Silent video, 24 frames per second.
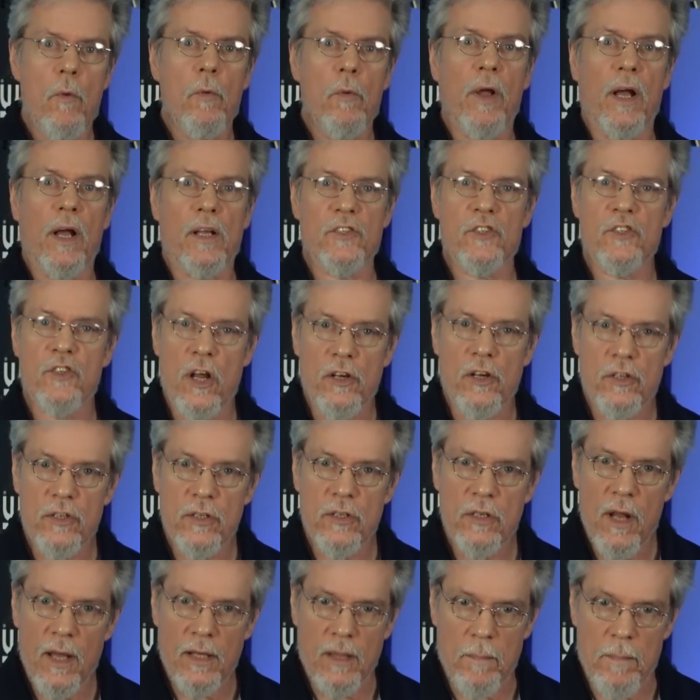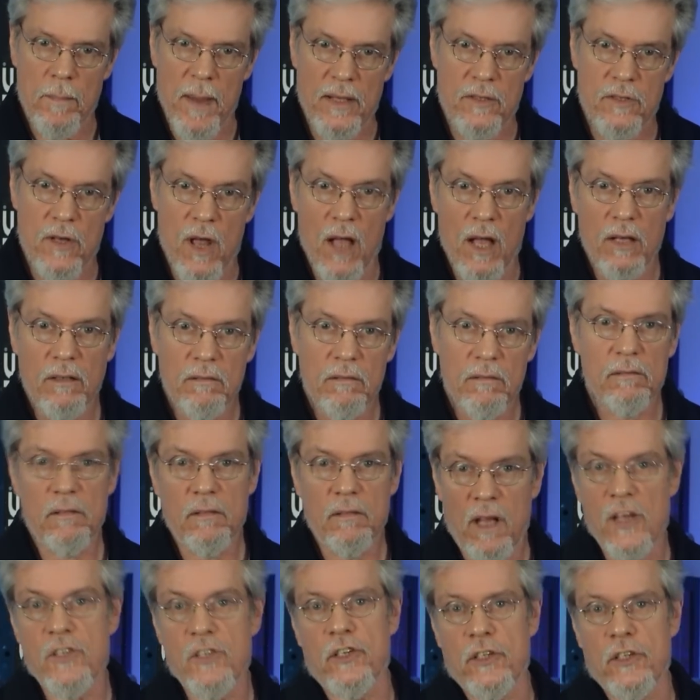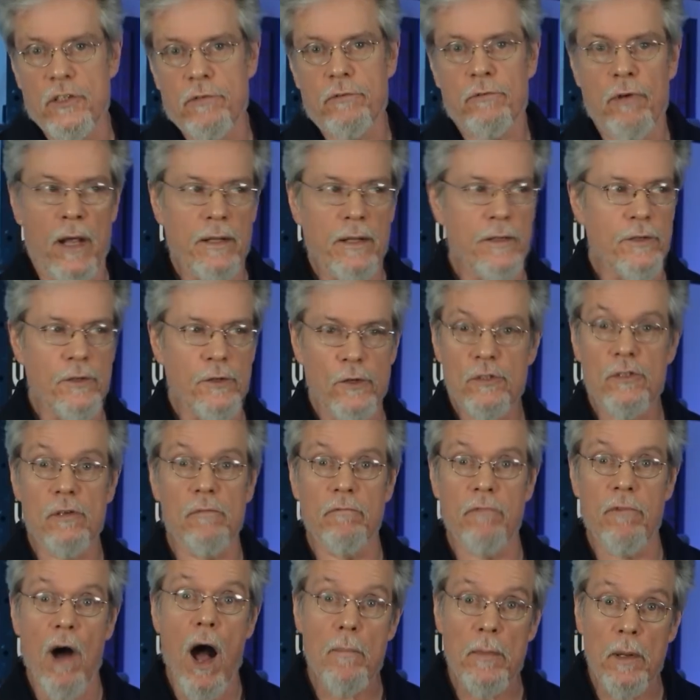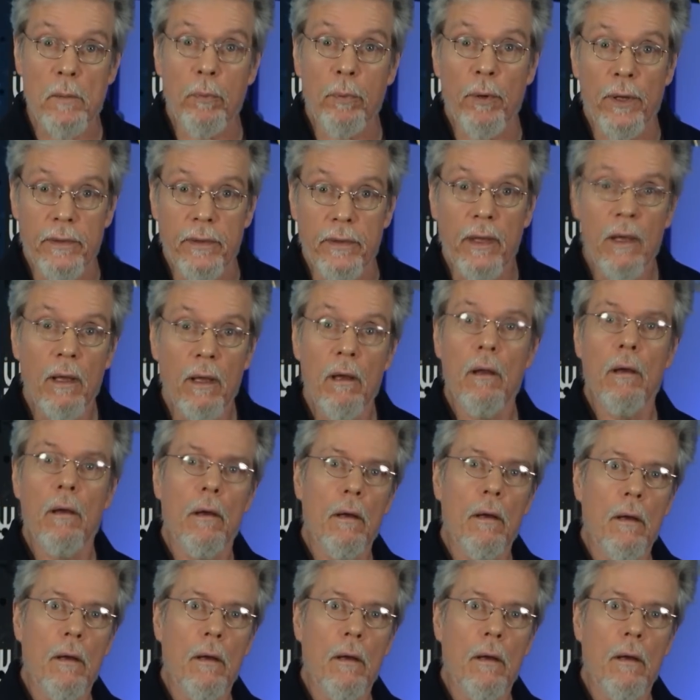We got suction at the bedside in case she tried to do some vomit breathing,